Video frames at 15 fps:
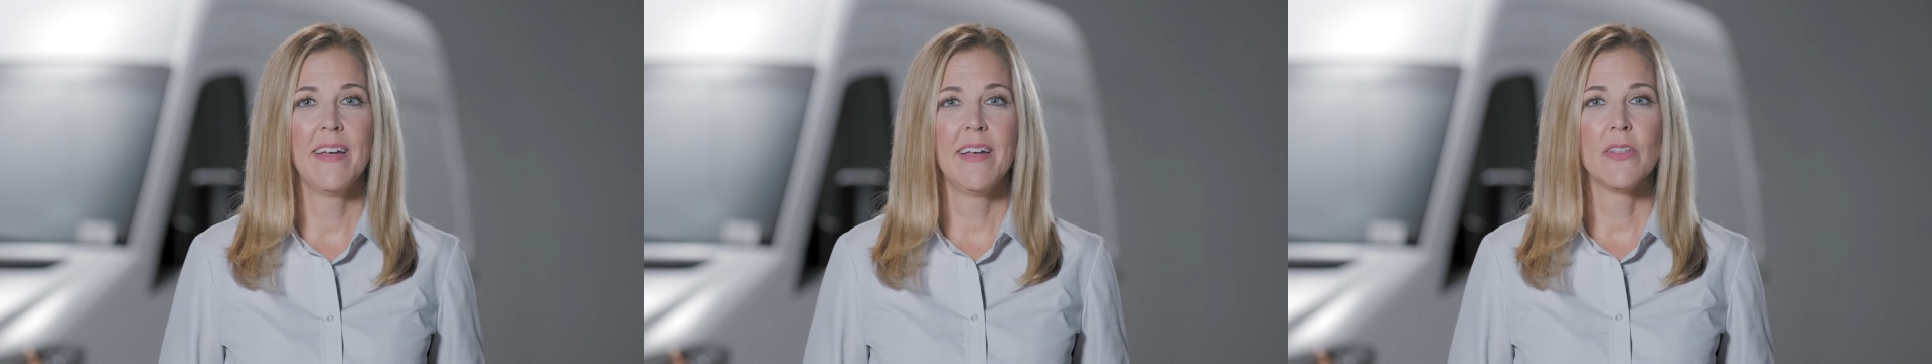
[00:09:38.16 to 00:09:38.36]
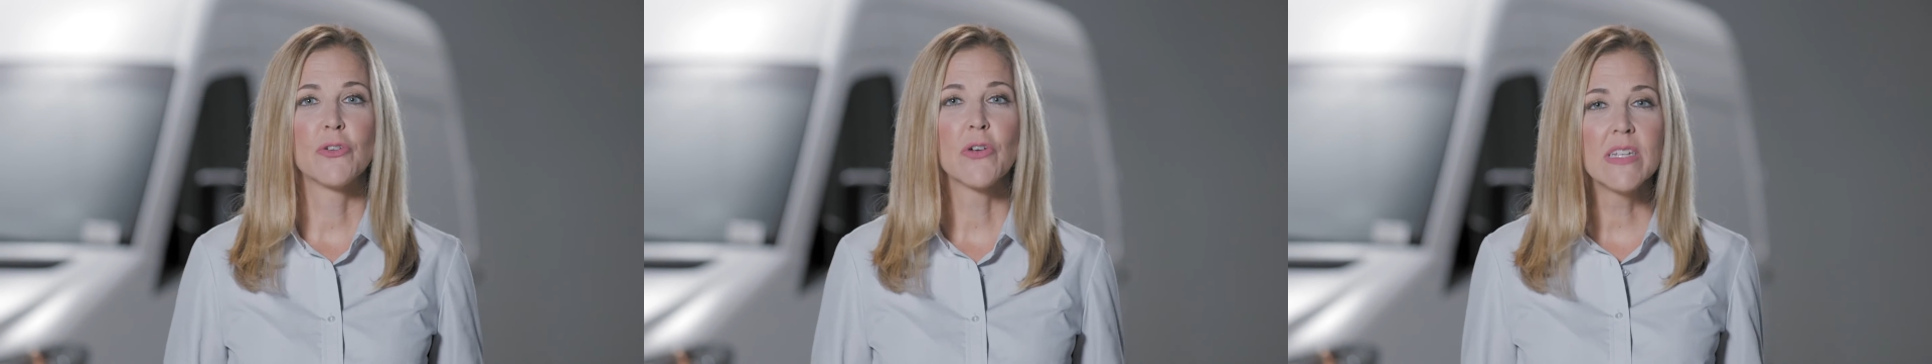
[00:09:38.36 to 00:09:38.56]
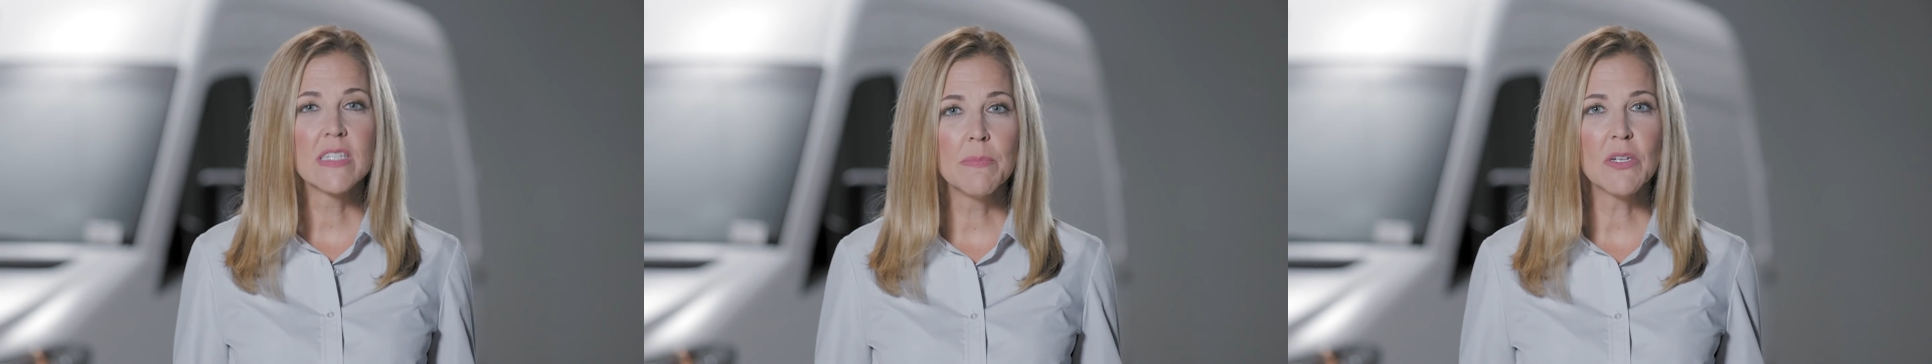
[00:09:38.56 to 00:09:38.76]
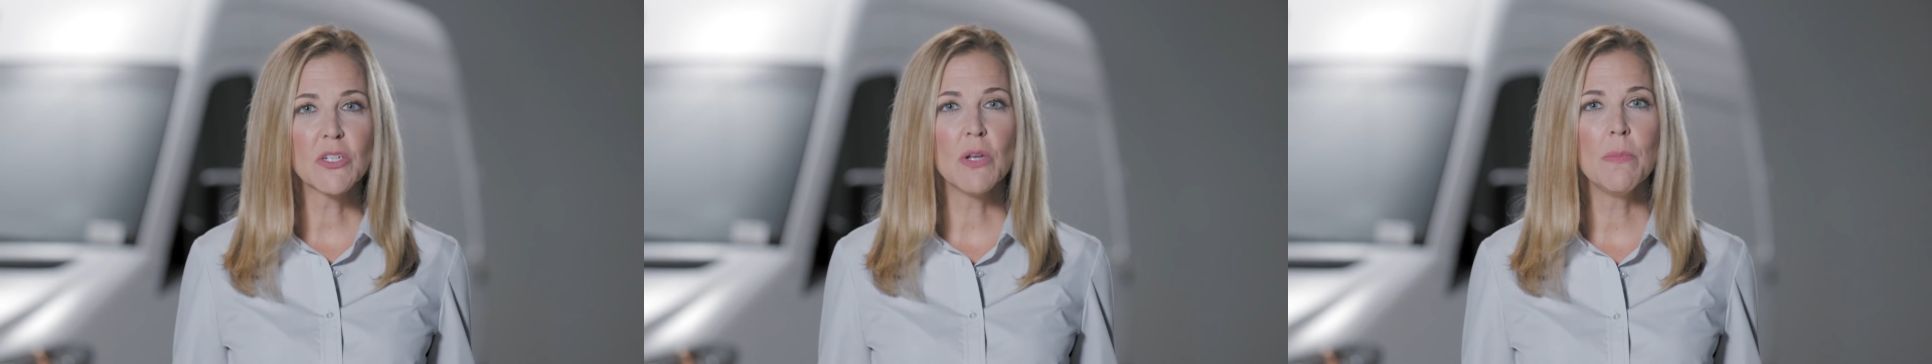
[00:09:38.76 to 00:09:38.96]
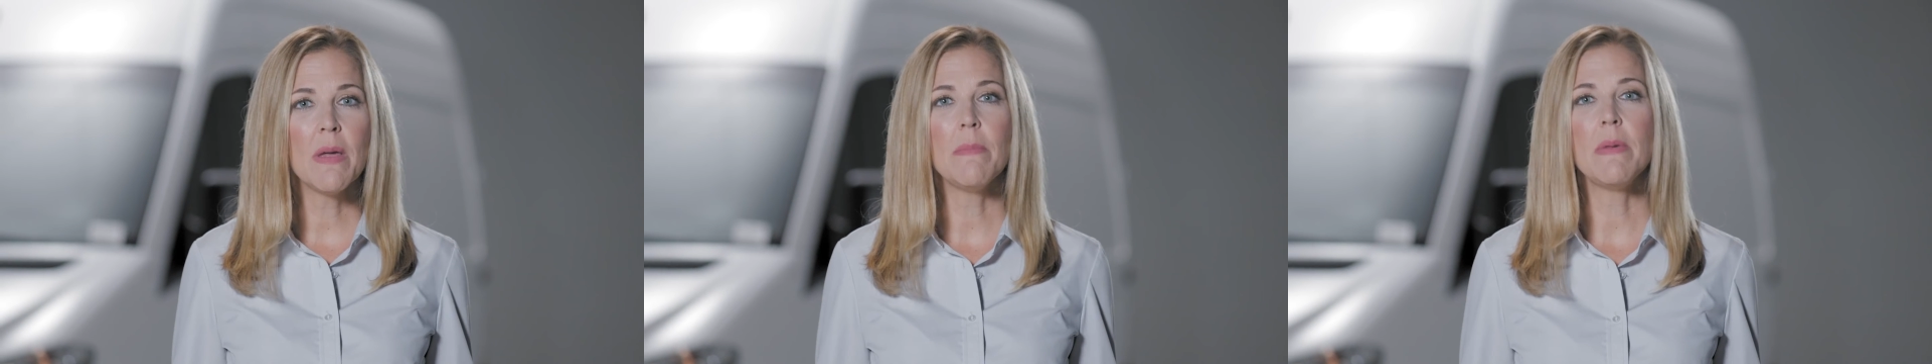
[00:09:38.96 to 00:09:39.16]
The
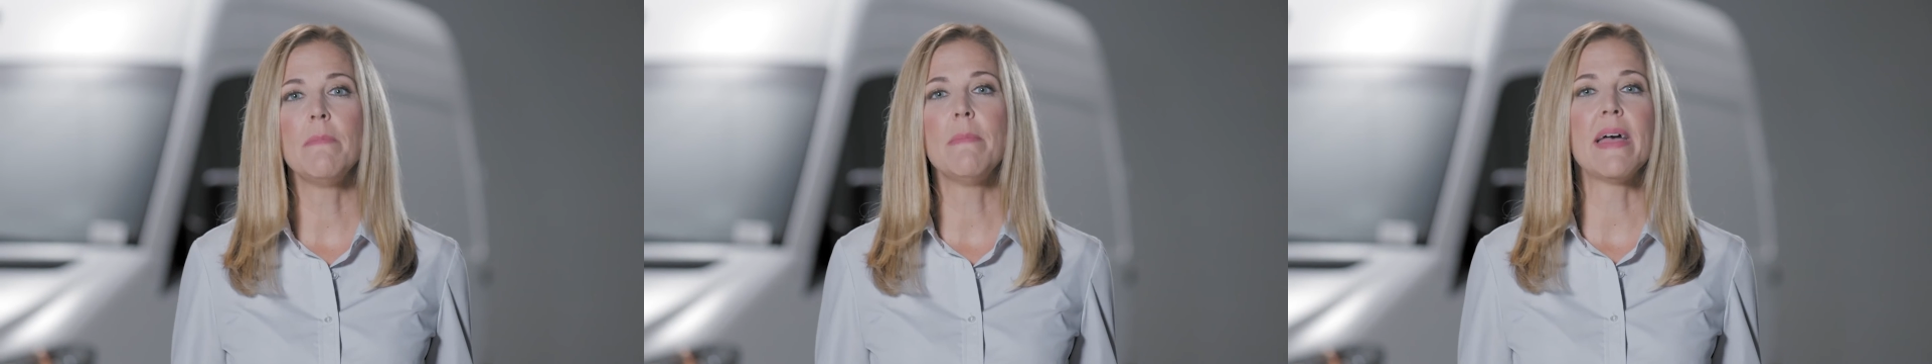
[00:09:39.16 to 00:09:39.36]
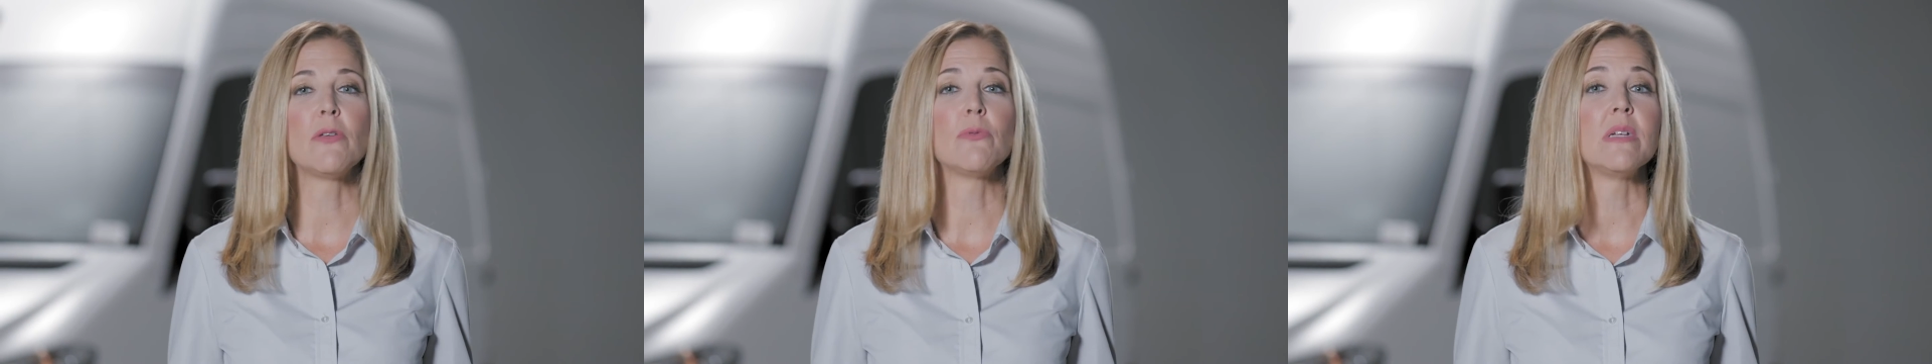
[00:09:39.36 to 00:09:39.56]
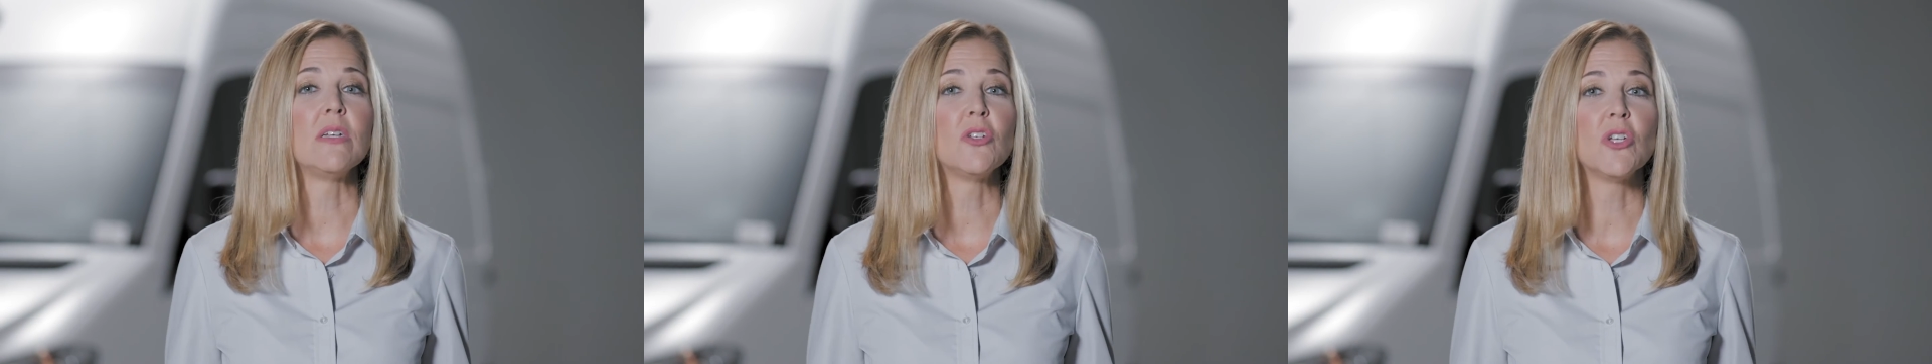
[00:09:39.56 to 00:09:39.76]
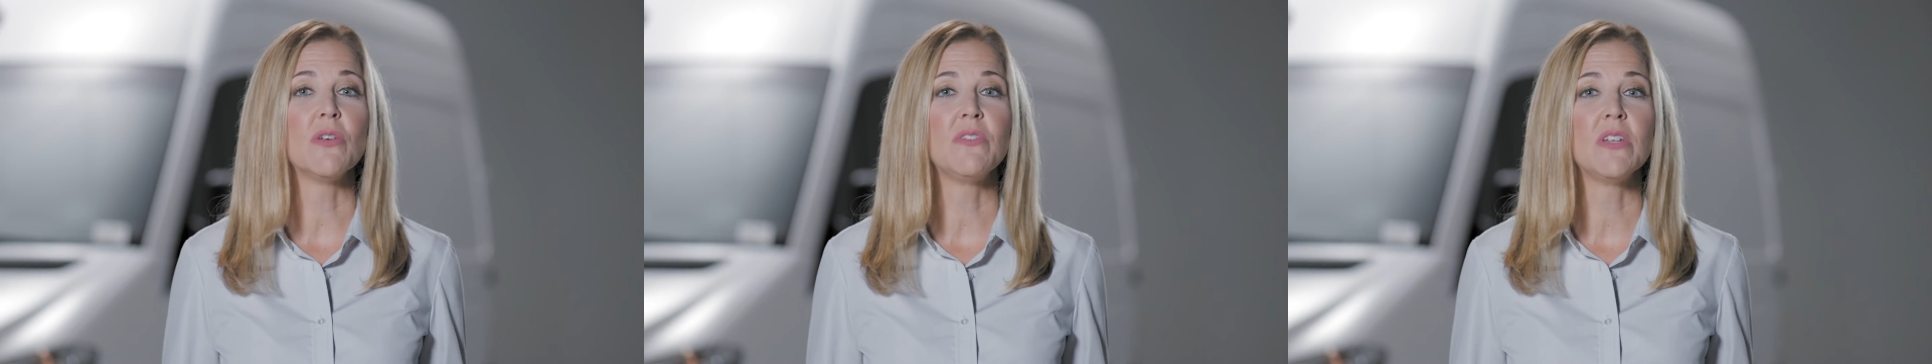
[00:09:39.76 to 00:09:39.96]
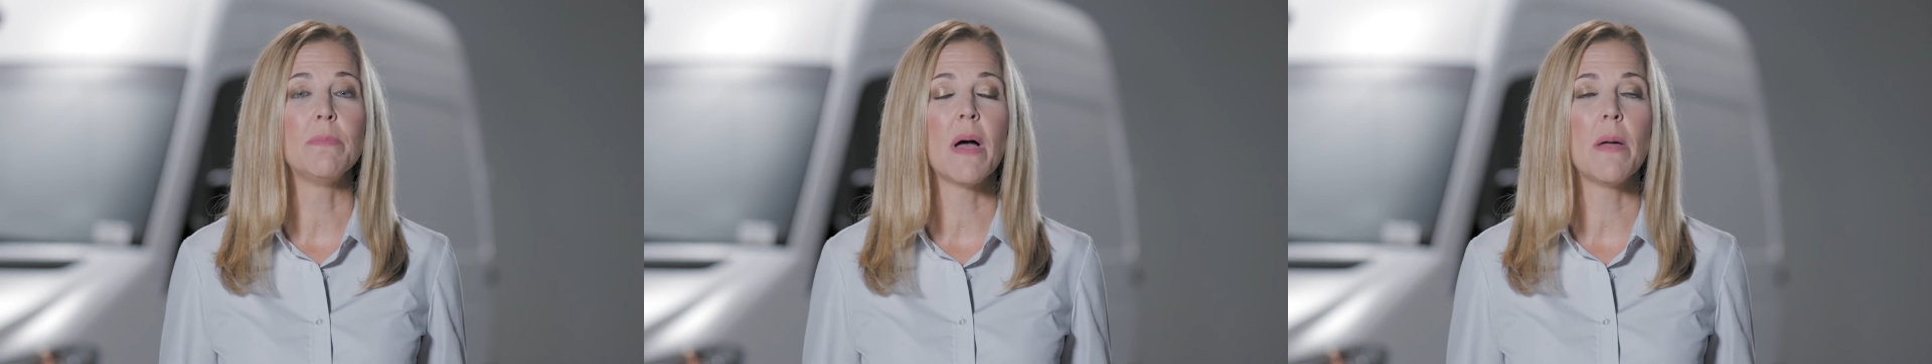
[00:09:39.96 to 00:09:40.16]
transmission may be manually shifted by